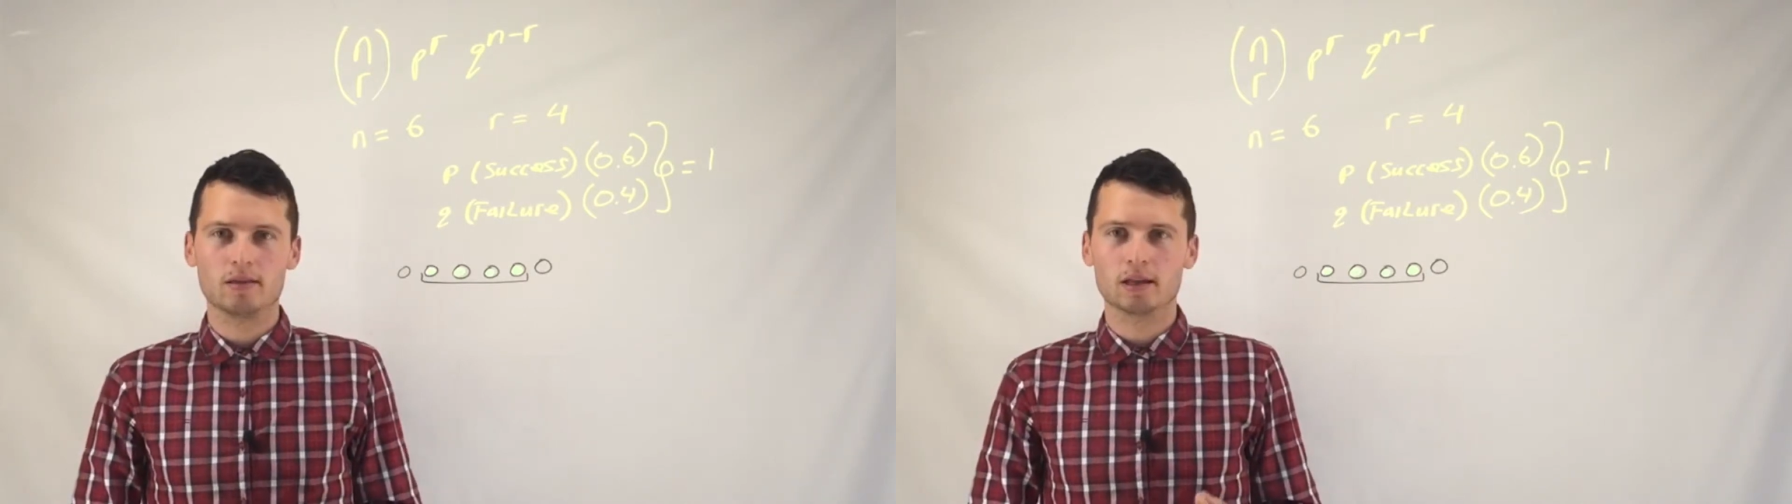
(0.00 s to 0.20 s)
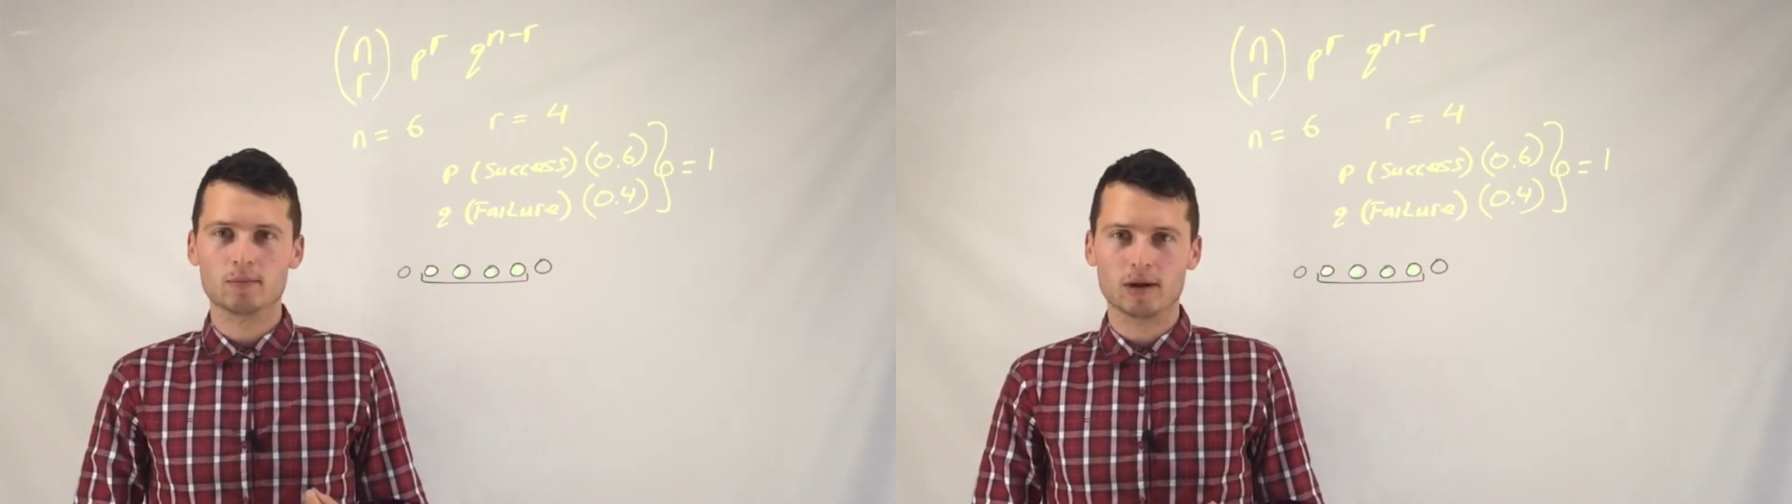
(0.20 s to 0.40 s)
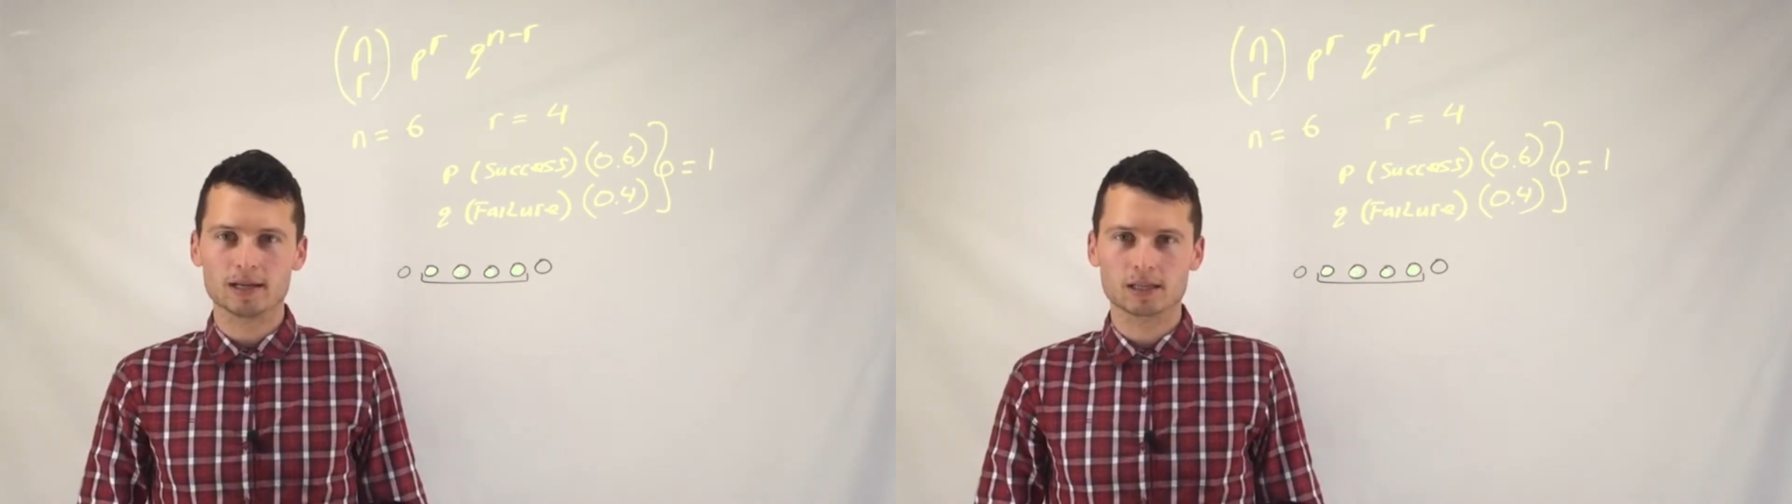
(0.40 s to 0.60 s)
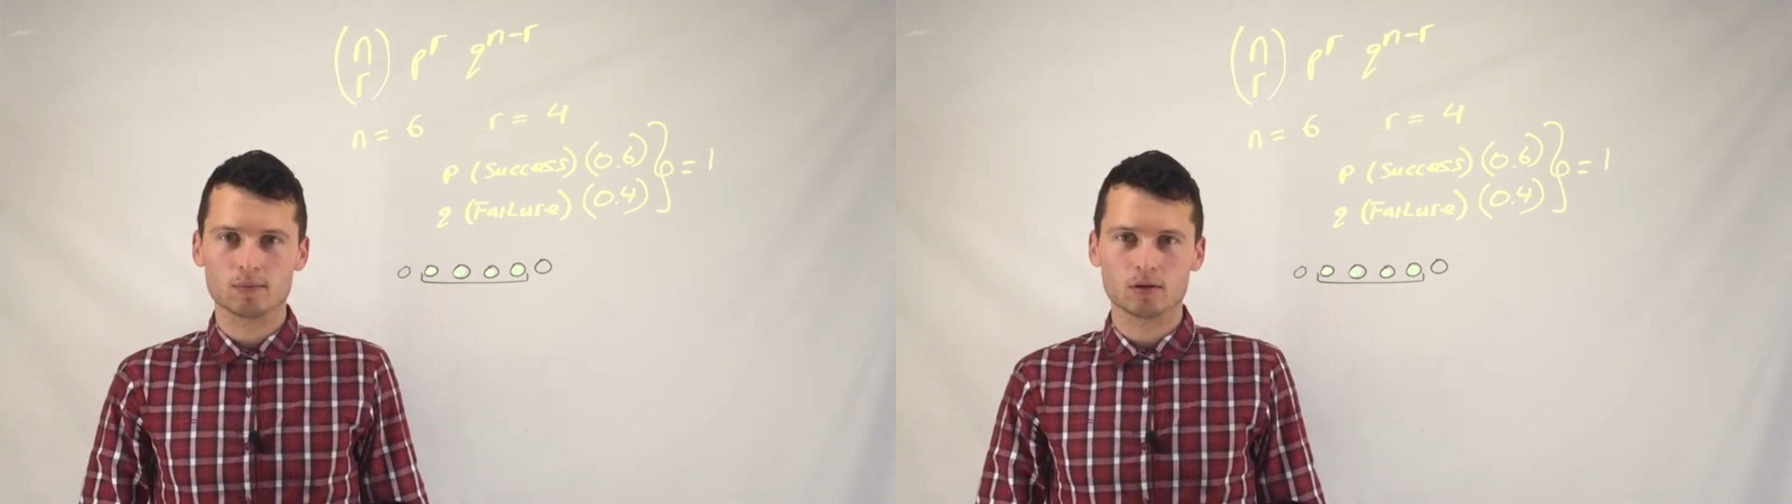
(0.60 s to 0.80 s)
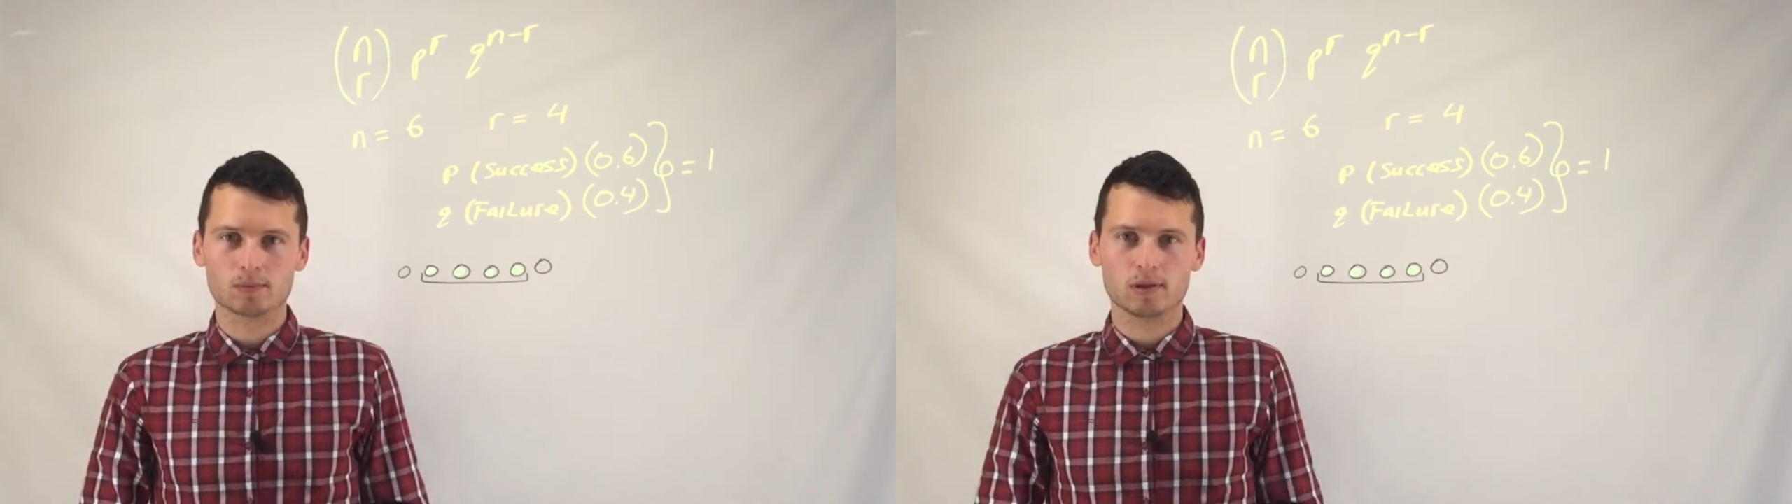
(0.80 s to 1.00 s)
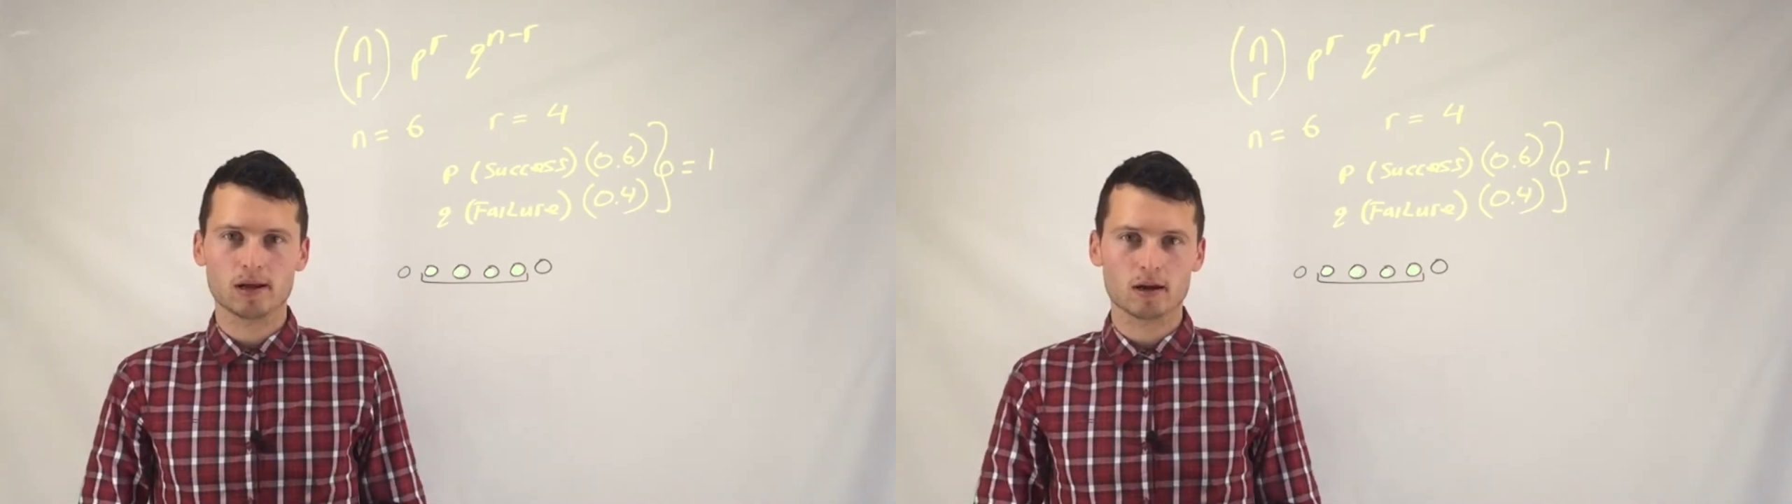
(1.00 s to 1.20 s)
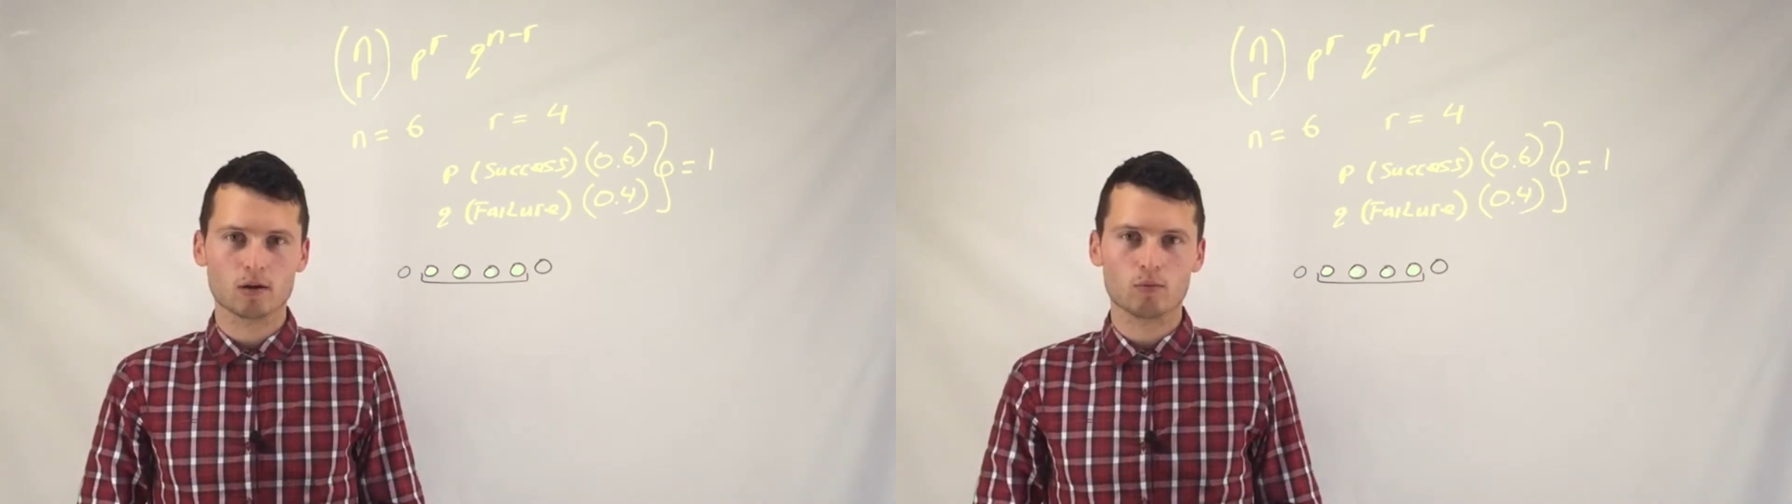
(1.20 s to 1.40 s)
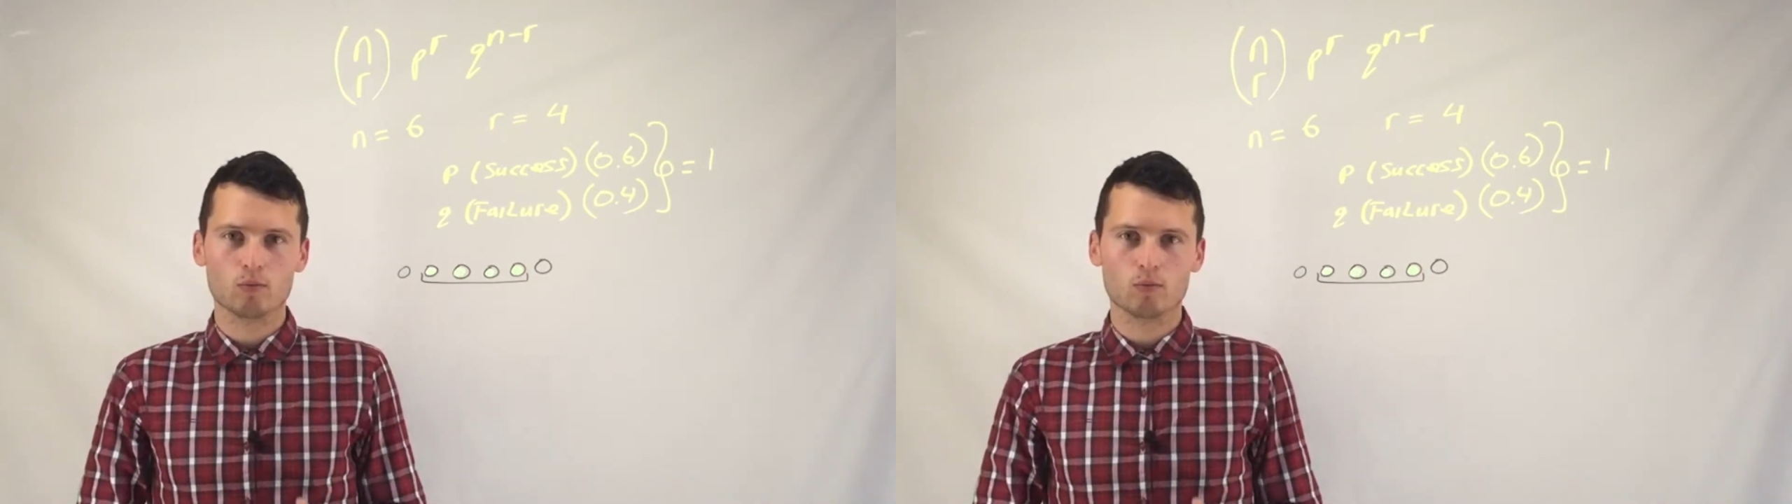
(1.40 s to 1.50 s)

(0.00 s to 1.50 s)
that the basketball player